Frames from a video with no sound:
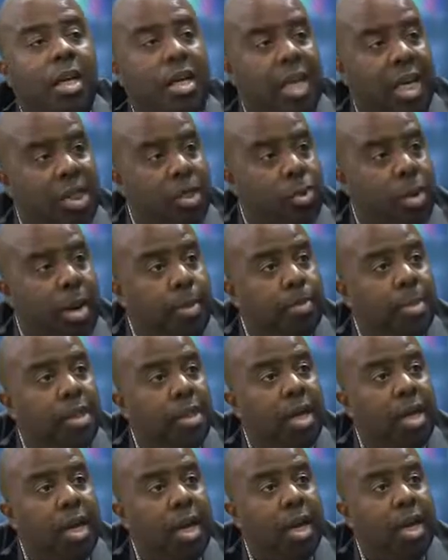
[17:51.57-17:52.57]
that's why I'm
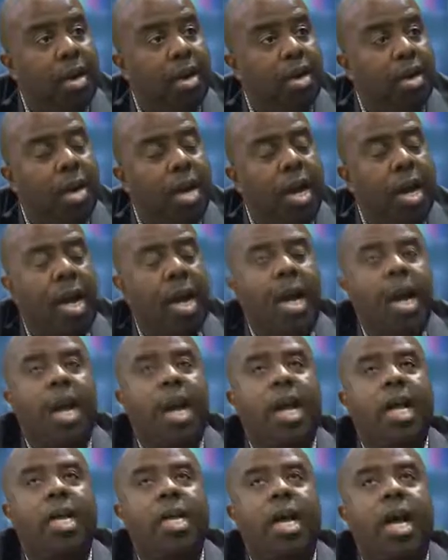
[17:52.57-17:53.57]
sitting here.
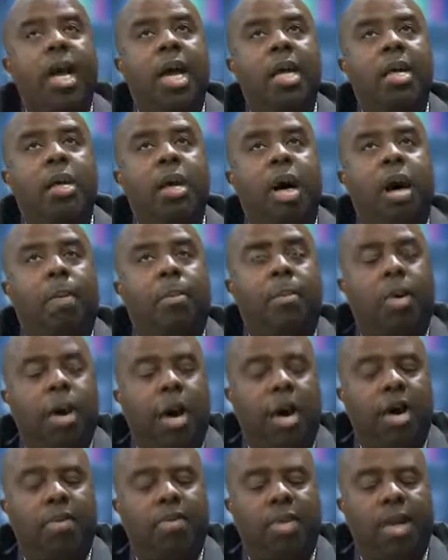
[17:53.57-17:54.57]
And a
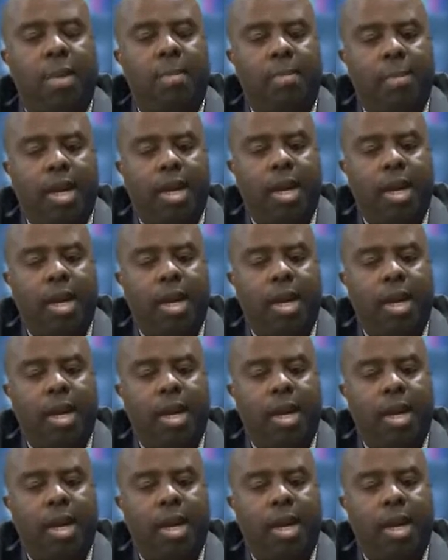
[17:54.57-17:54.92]
part of that